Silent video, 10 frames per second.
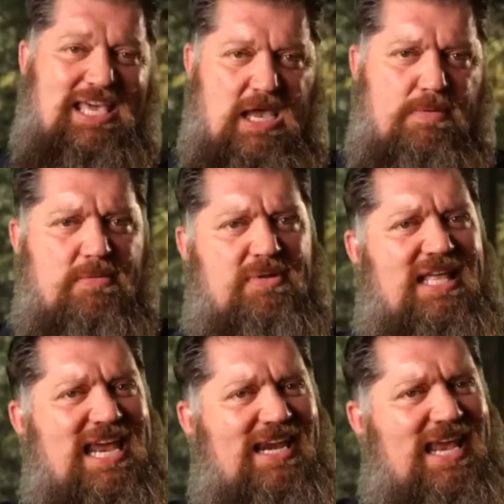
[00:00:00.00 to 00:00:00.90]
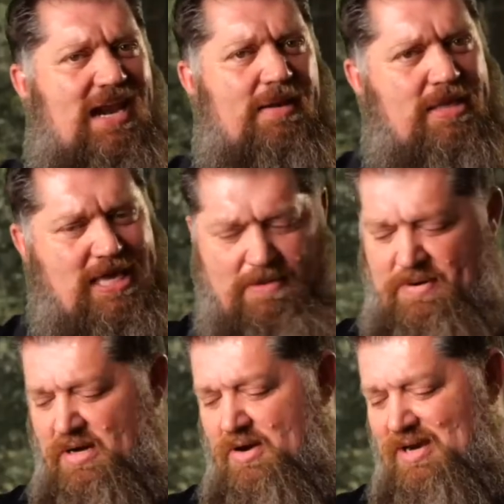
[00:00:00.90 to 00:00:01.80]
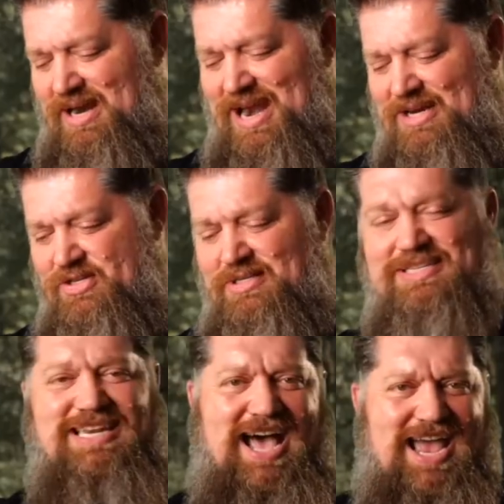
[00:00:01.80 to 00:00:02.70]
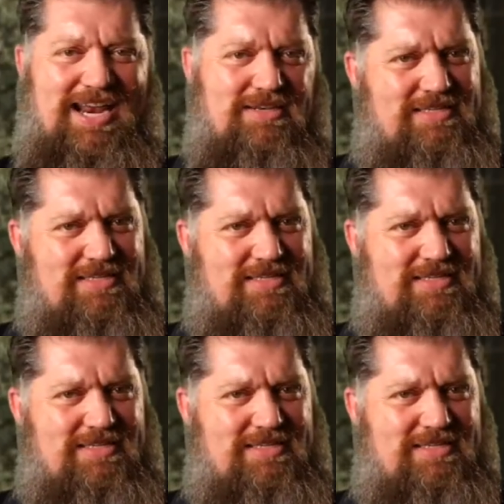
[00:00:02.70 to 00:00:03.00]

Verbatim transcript: keeping them clean, keep, keeping your connections tight,